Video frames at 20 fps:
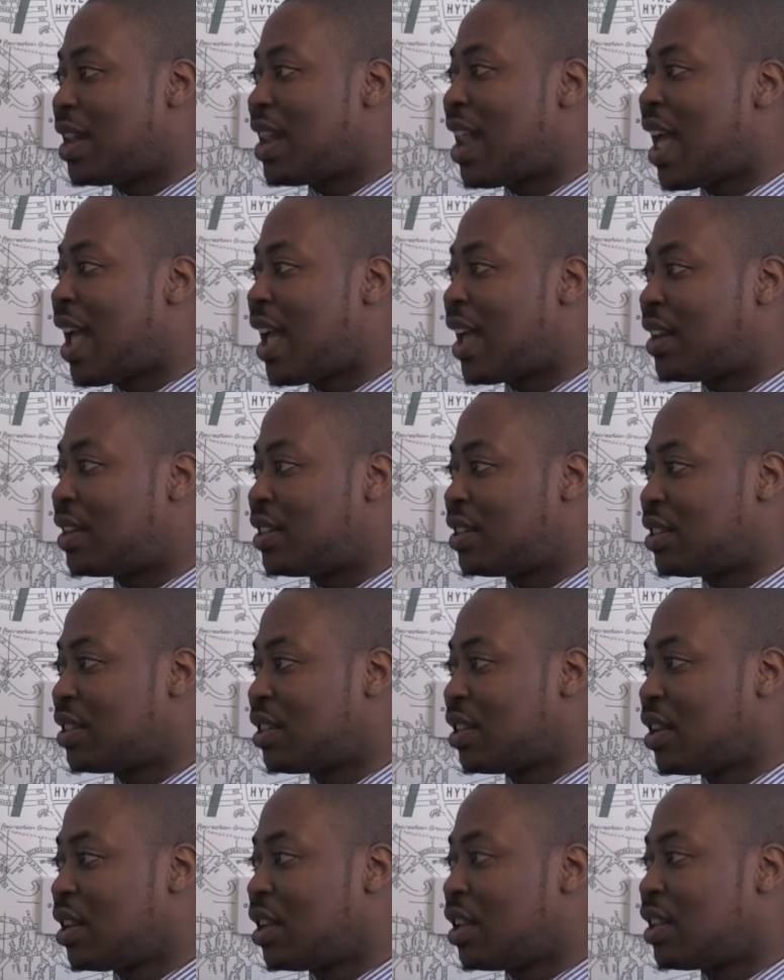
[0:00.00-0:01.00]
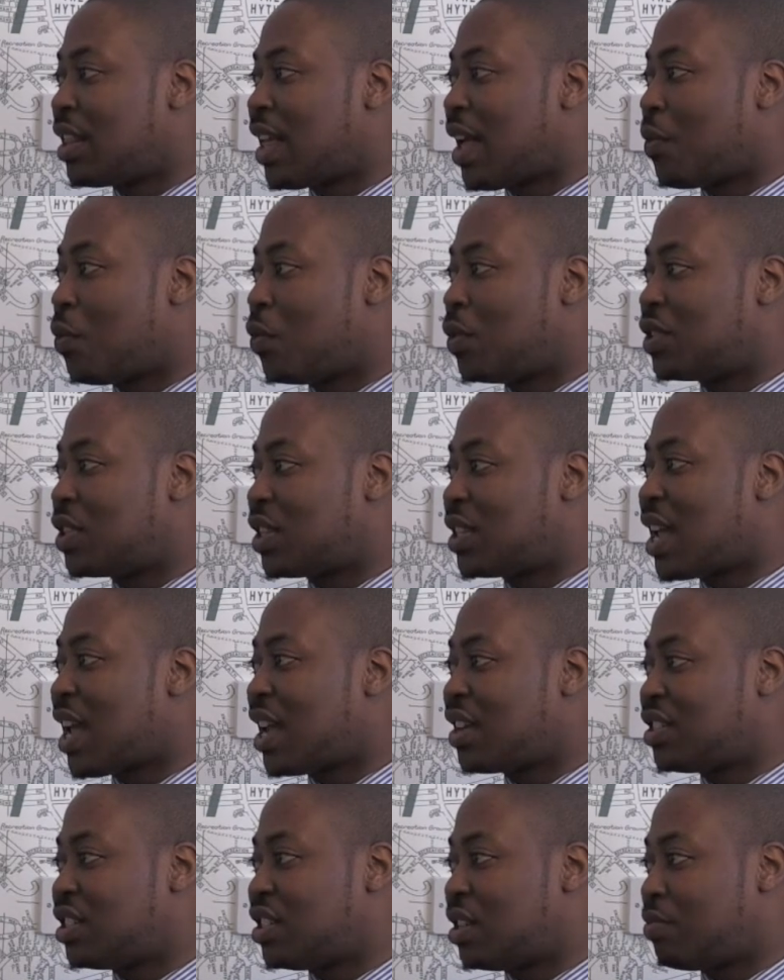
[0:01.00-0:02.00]
land that was
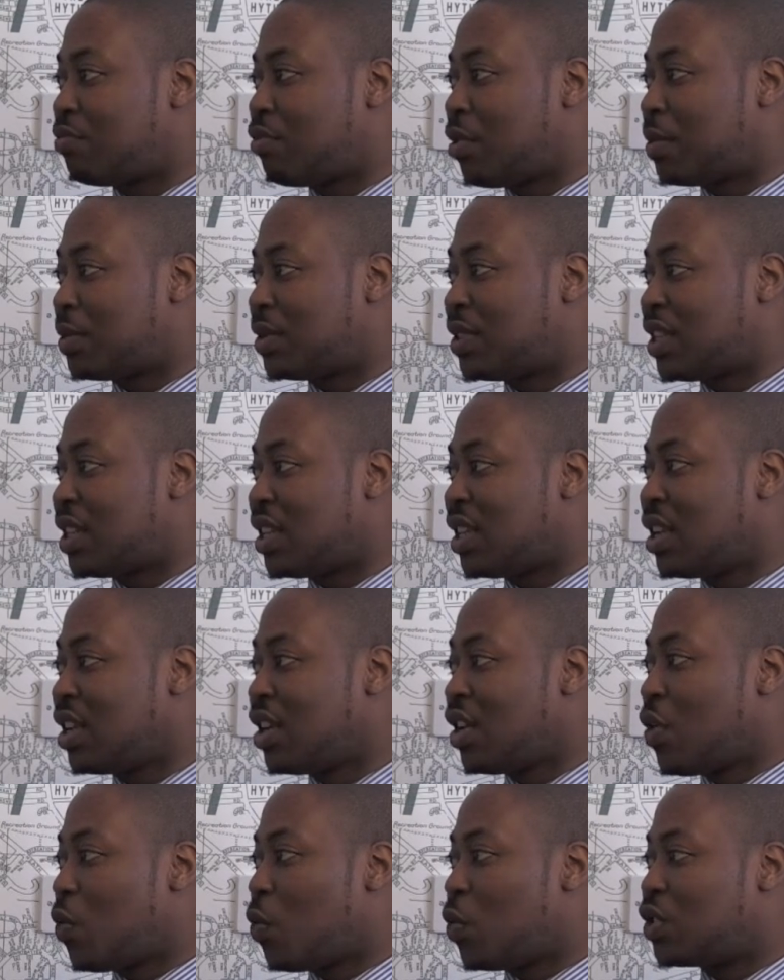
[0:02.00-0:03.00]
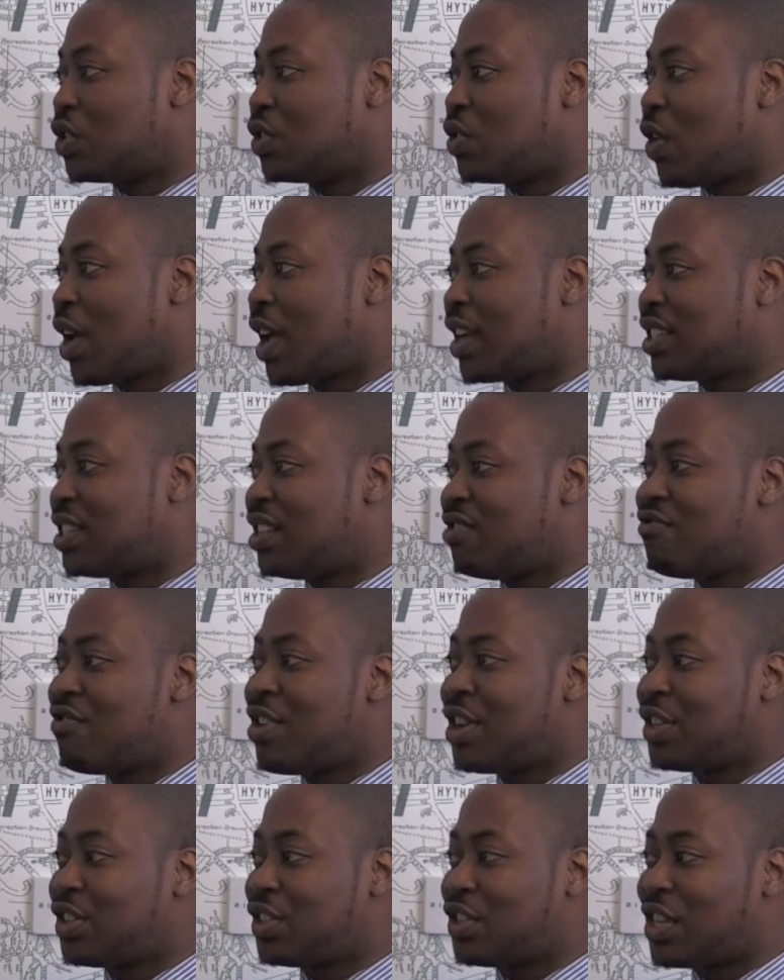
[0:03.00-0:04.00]
attached to the property was not actually
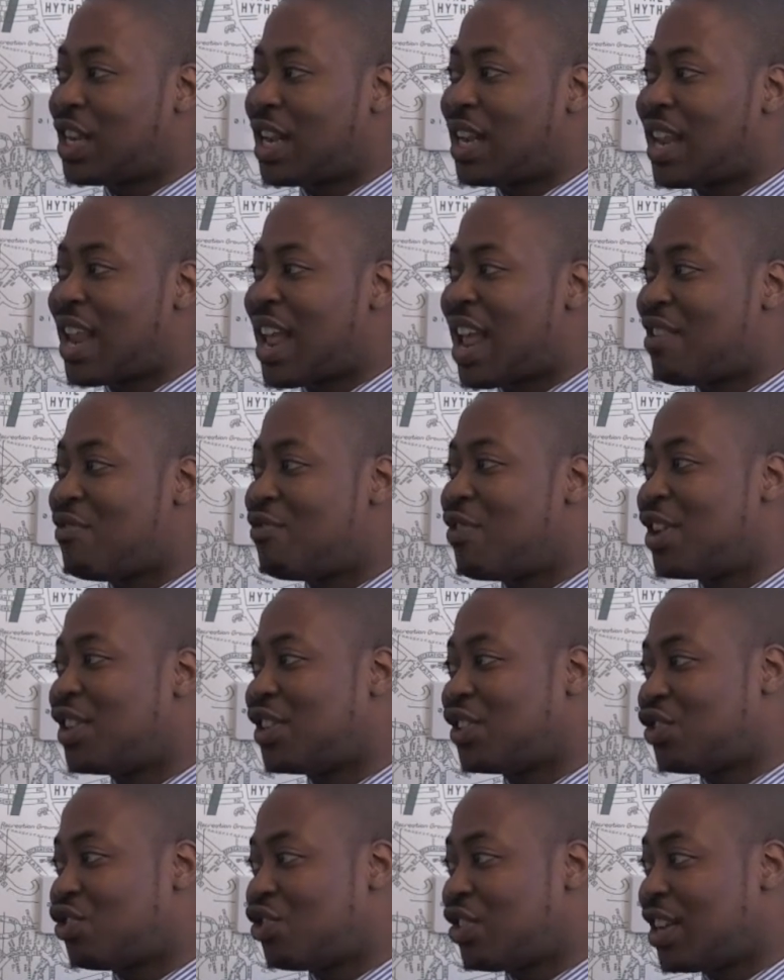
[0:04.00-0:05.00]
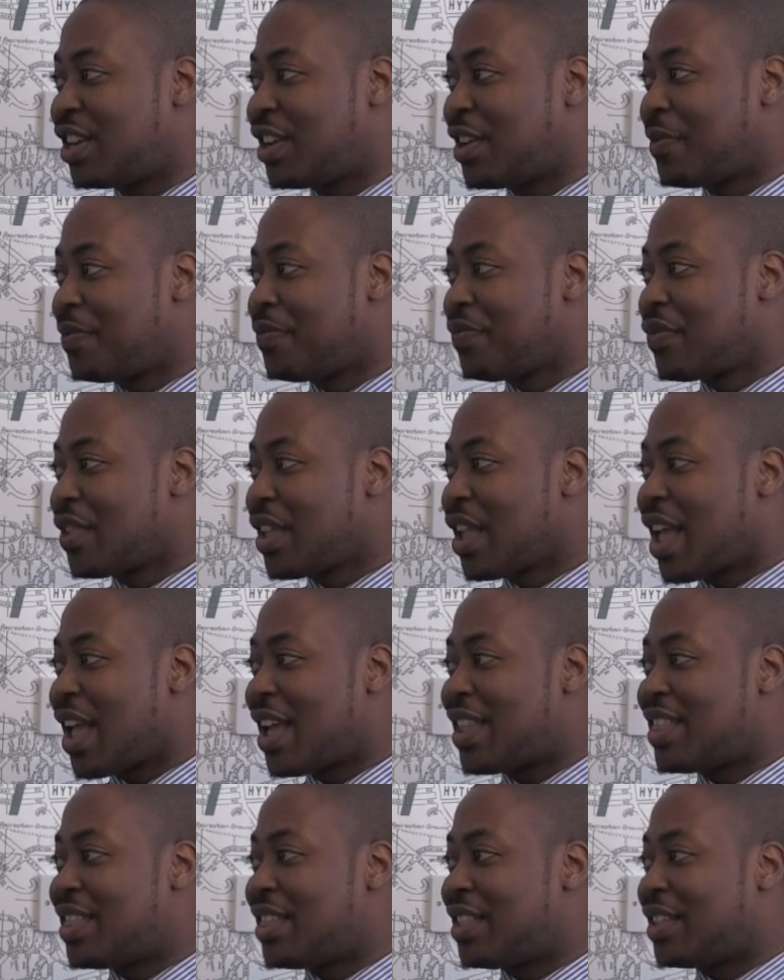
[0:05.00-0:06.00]
registered at land registry,
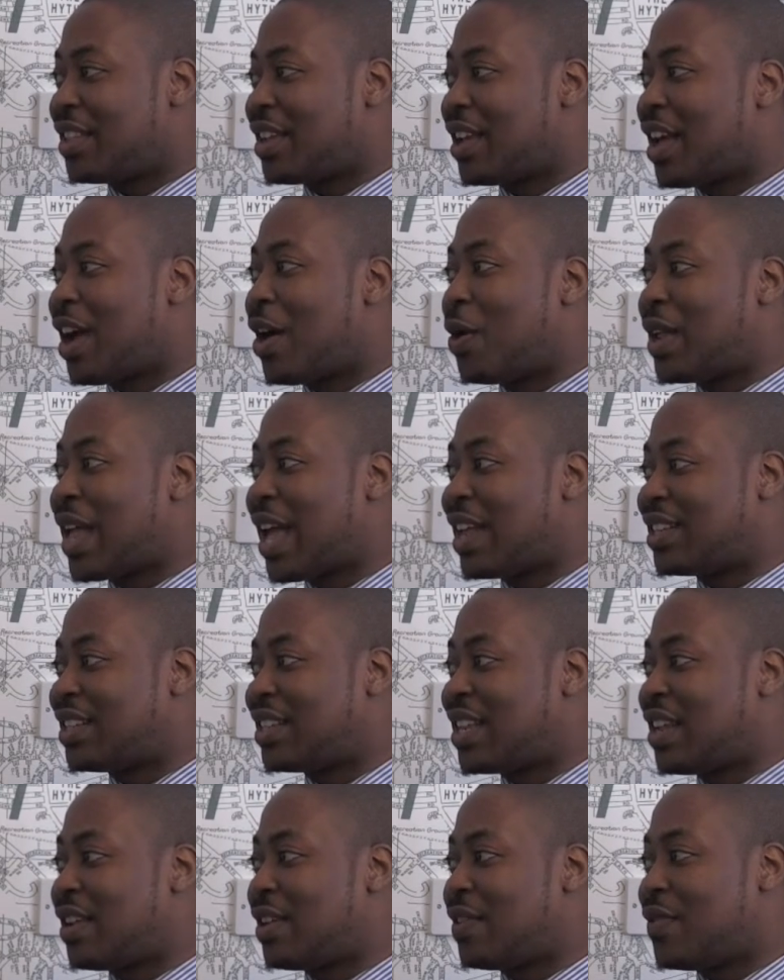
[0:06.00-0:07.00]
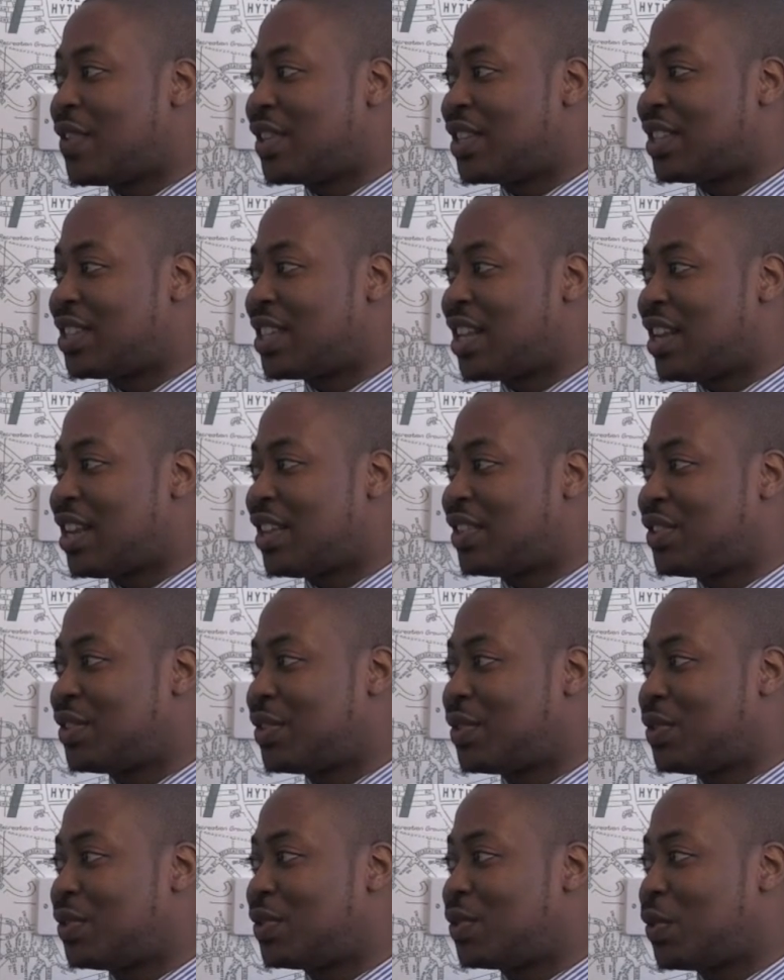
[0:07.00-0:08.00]
and I had to then convince the seller
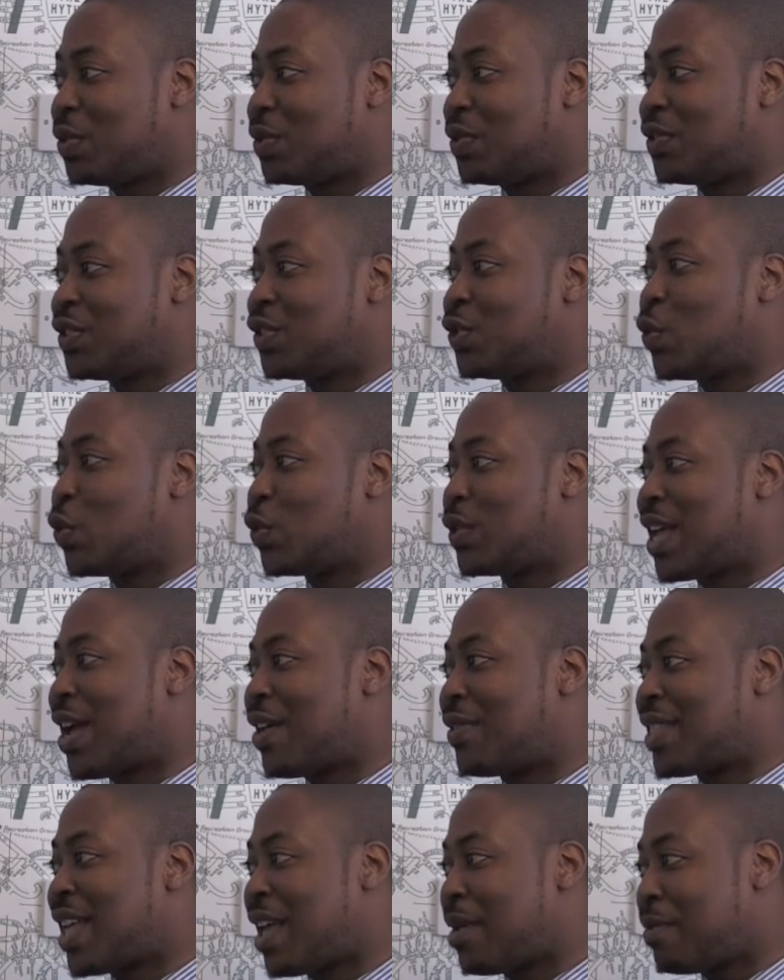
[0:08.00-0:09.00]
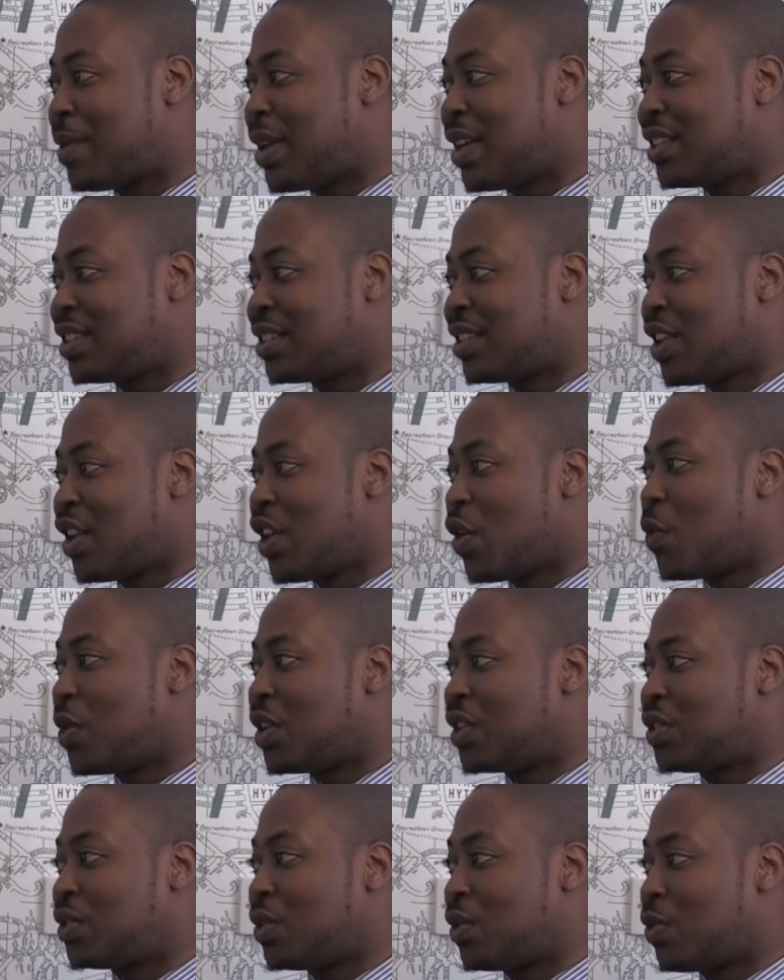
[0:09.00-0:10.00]
to sort of sort out that mess,
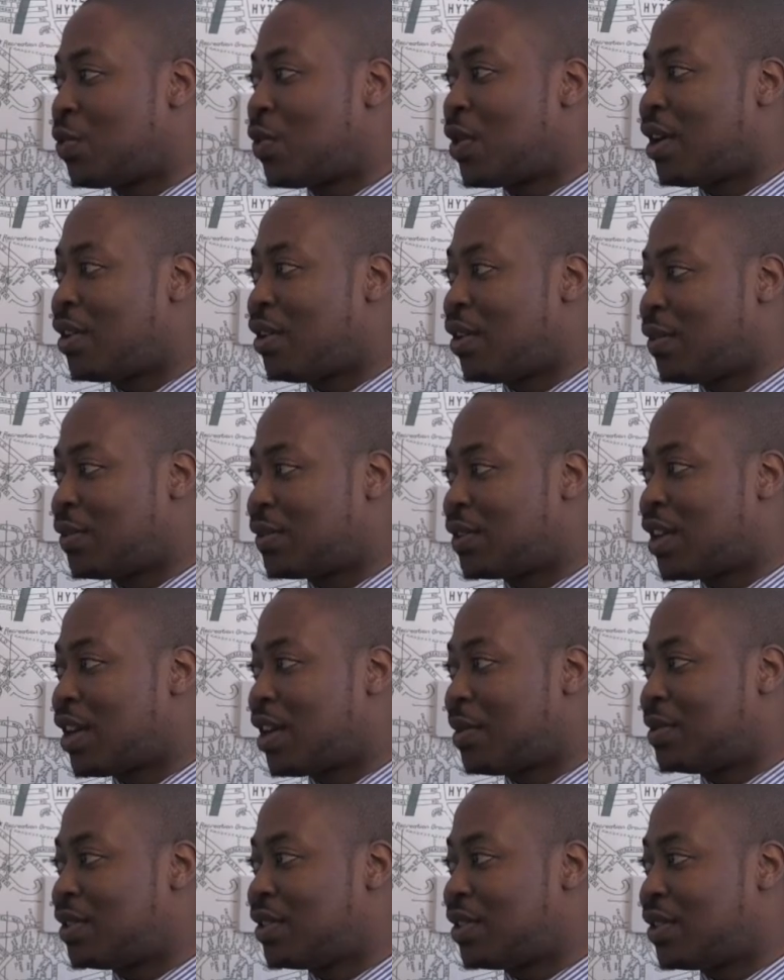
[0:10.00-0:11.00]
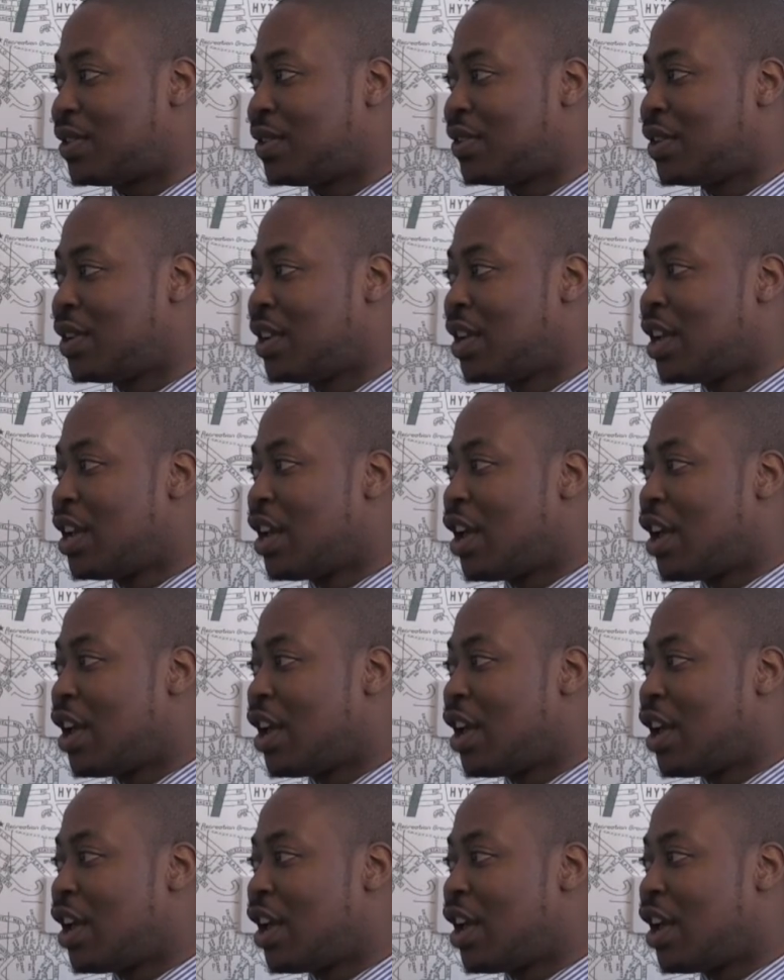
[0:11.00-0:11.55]
which took quite a lot of time too.